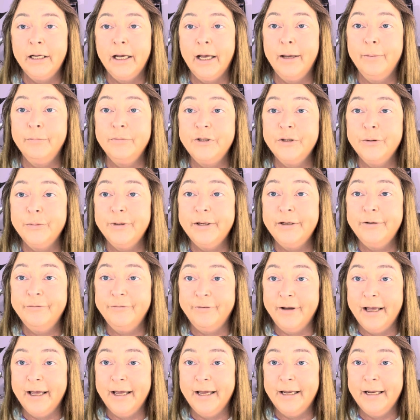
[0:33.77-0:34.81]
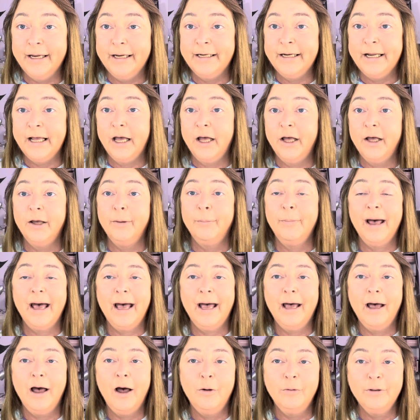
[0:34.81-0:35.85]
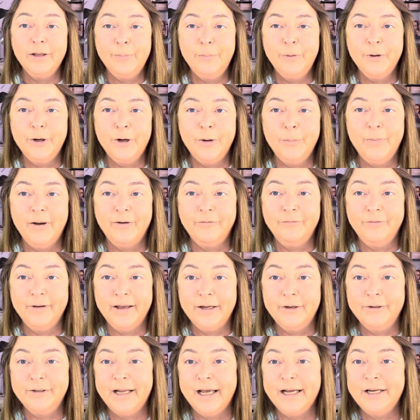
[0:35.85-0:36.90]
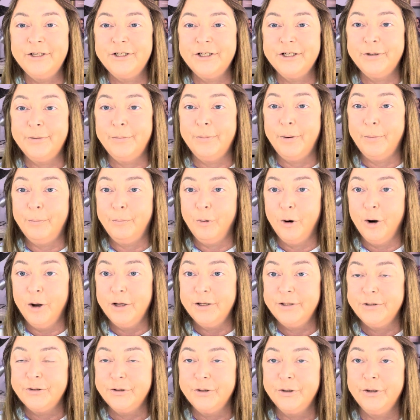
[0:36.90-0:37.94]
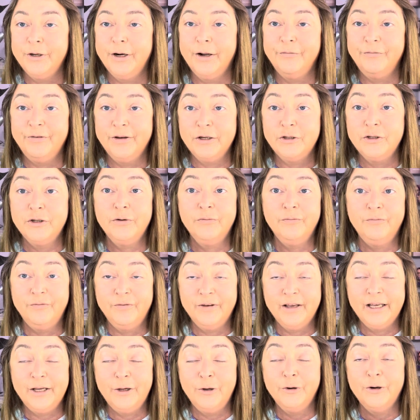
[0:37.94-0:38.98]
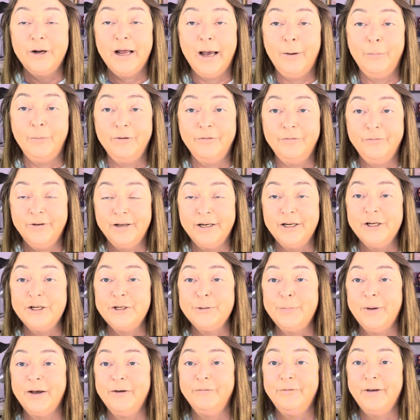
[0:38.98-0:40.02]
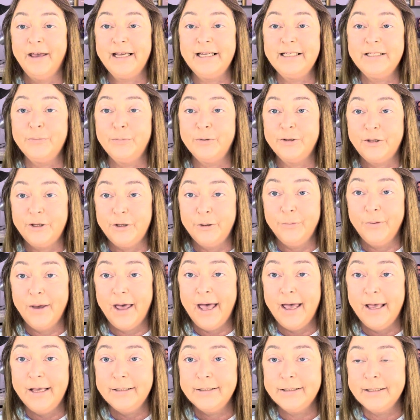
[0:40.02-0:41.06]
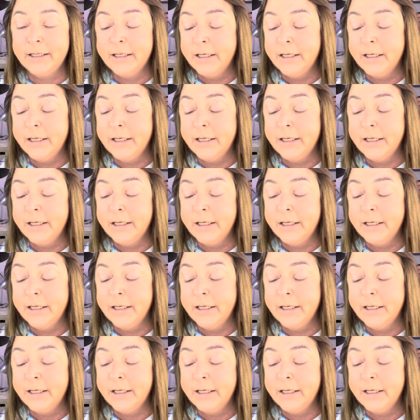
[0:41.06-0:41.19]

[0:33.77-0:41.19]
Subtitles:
I'm doing fine. I only put on my foundation and my bronzer. I figured I would finish my face with you guys.